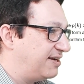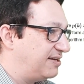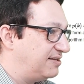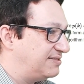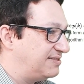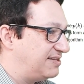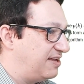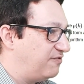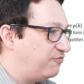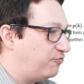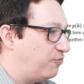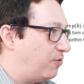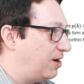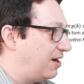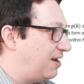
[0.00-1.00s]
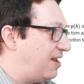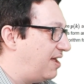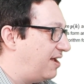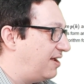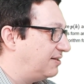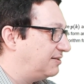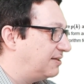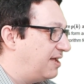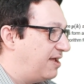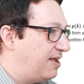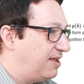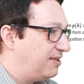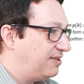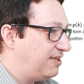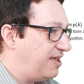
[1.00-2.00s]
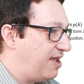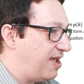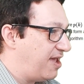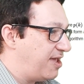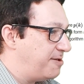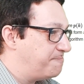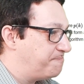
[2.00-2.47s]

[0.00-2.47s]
say for let k,